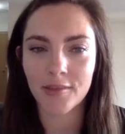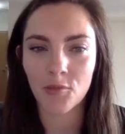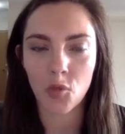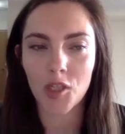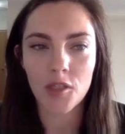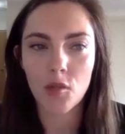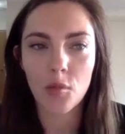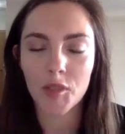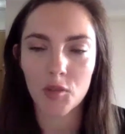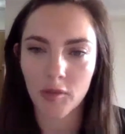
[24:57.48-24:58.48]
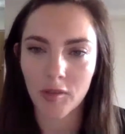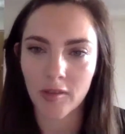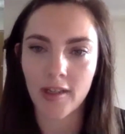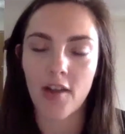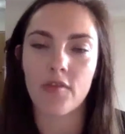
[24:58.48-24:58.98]
what are you normally doing on
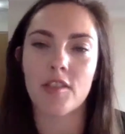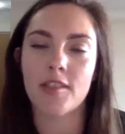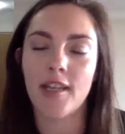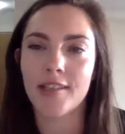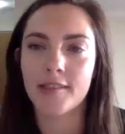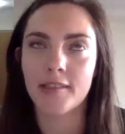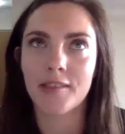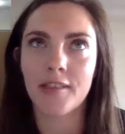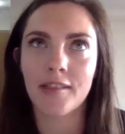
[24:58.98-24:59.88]
an average day? Is it